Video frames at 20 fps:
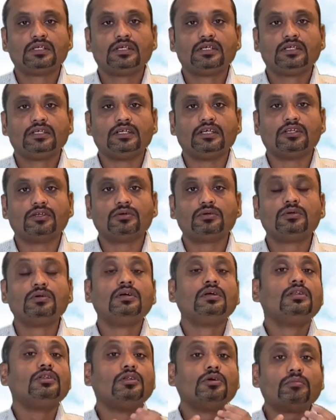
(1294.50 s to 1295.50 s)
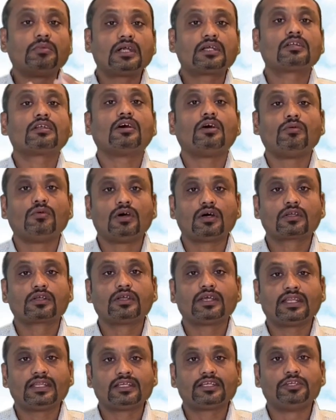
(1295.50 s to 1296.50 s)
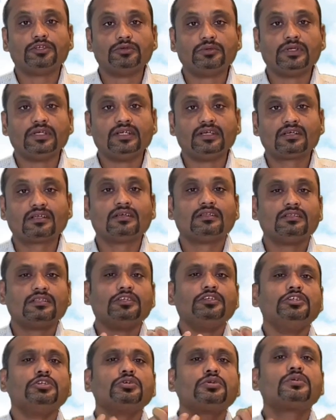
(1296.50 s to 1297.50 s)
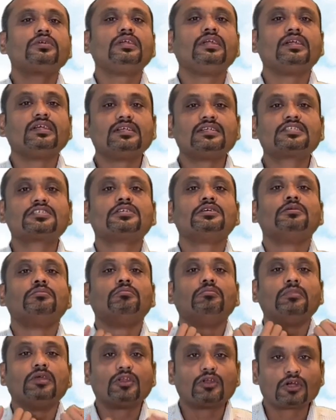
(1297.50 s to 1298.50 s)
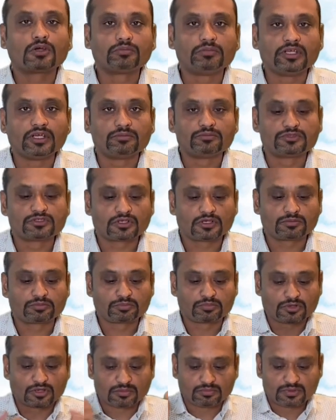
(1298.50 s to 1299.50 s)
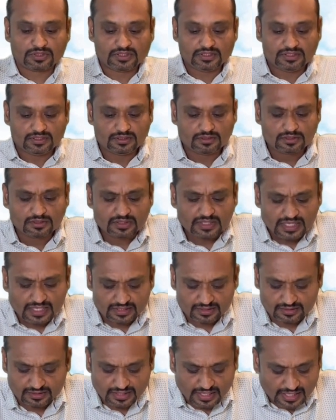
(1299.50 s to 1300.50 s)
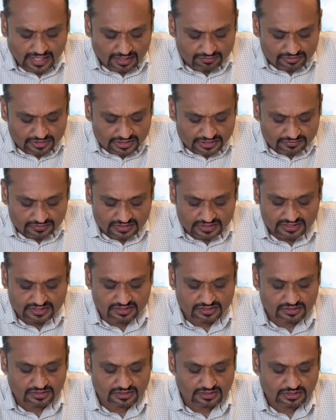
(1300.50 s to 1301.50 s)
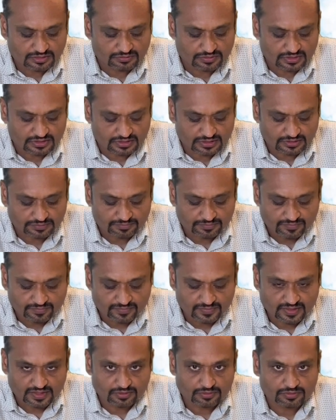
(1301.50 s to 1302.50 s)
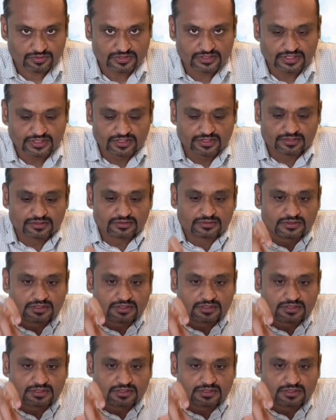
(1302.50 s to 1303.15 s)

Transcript: no matter how organic you eat, the nutrients may not be absorbed properly. Look at it. I haven't even stirred everything. See here?